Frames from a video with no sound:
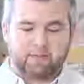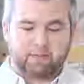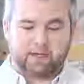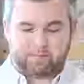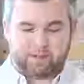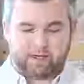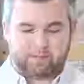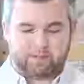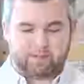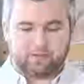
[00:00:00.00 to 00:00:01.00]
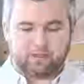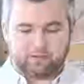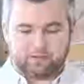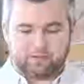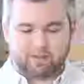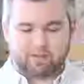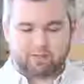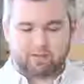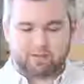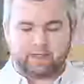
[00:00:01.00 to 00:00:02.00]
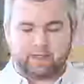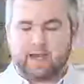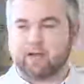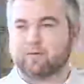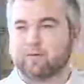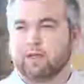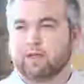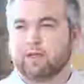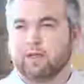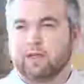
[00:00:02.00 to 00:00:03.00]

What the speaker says: my next big opportunity, which was at Cattle, where